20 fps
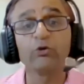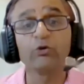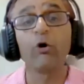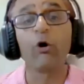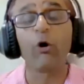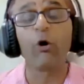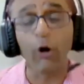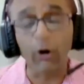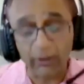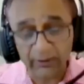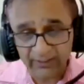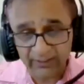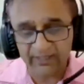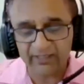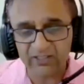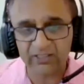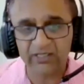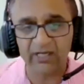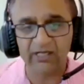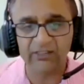to hone
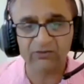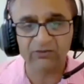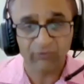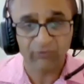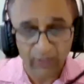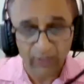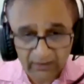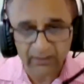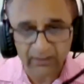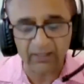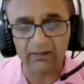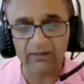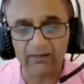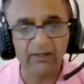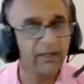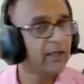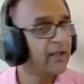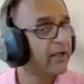their skills further,